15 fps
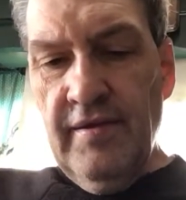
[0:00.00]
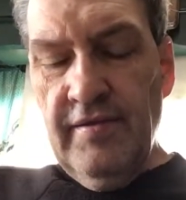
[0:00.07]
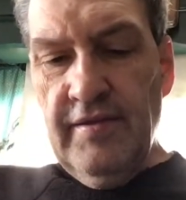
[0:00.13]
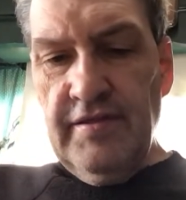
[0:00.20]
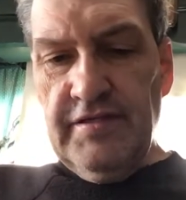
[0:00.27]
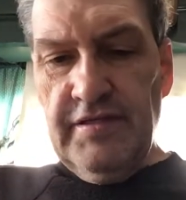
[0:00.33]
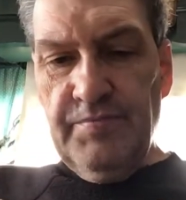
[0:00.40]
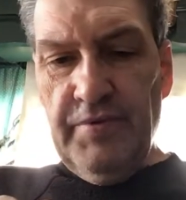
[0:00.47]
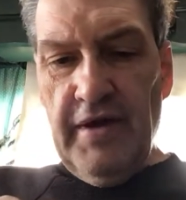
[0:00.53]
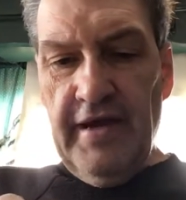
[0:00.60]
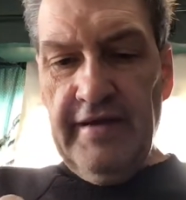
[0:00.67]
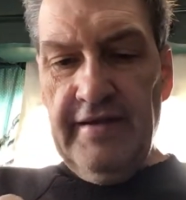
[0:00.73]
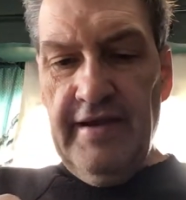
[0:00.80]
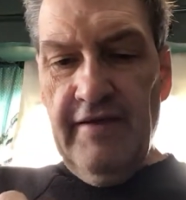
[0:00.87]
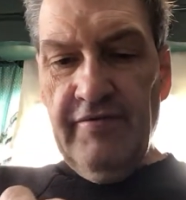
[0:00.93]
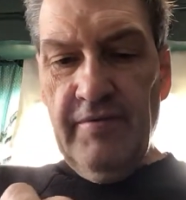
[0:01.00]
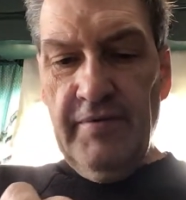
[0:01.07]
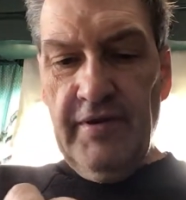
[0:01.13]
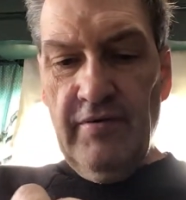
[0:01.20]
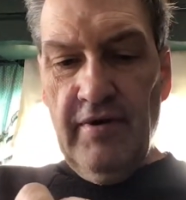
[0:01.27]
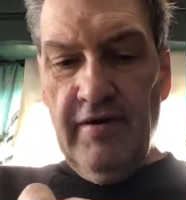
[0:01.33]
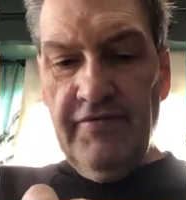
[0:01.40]
this has probably never
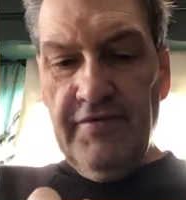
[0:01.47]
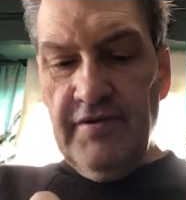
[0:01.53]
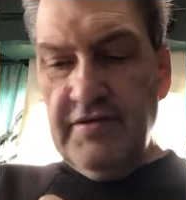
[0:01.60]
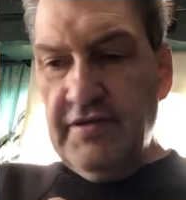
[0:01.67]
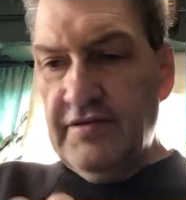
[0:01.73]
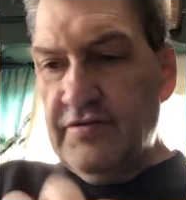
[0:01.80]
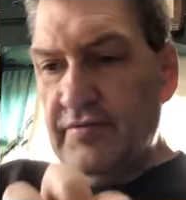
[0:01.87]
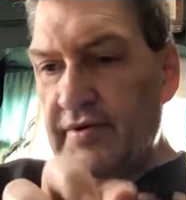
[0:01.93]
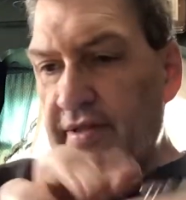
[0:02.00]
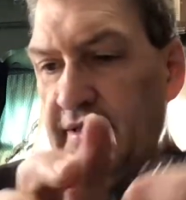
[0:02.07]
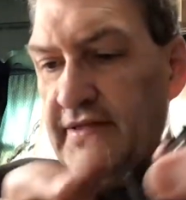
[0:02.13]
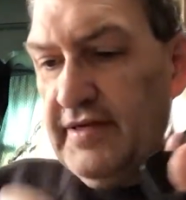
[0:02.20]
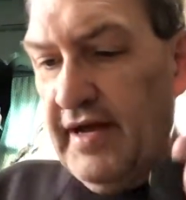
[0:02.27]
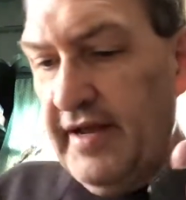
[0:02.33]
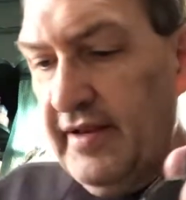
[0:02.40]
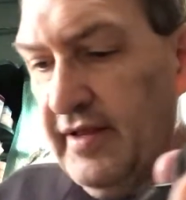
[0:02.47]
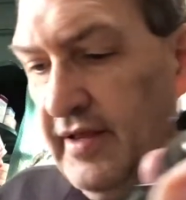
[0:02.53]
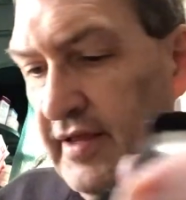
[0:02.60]
been off because it's really tight.